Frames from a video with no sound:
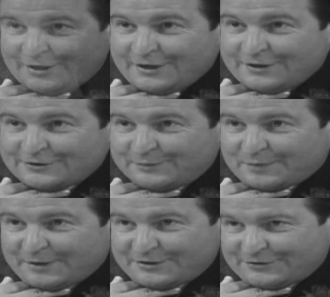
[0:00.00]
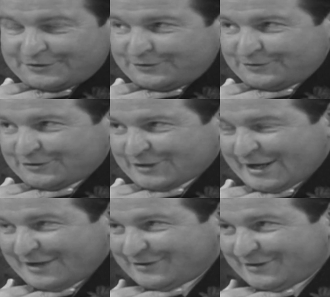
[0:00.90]
She proposes that you, Sir
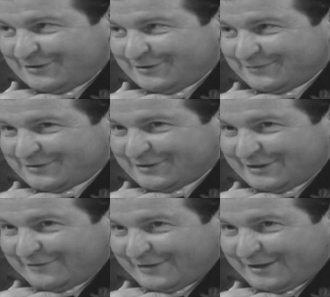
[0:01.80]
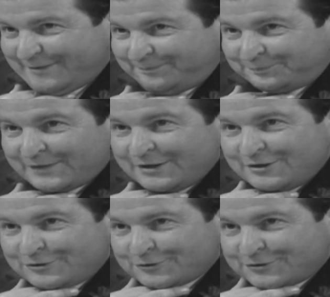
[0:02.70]
Charles, and you, Mister Lever,
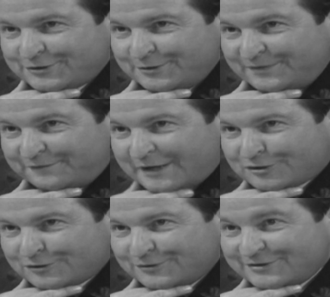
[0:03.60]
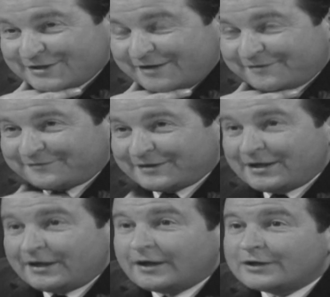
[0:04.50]
should assume the functions of
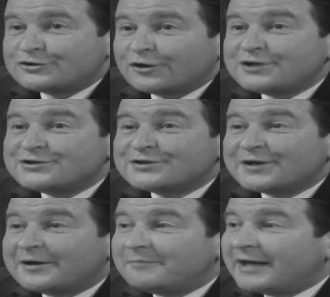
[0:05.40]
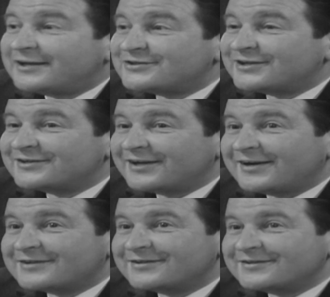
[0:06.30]
joint managing
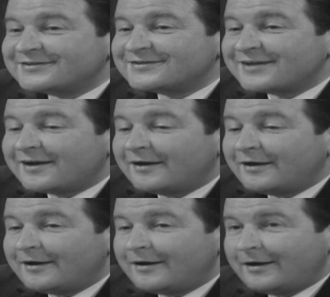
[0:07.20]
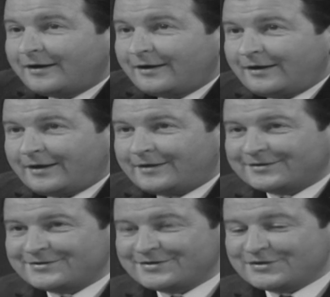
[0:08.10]
directors and
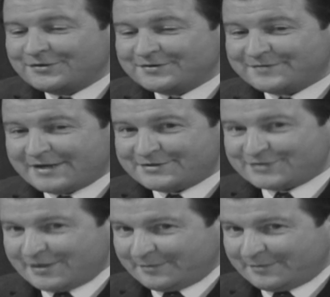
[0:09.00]
continue as vice chairman.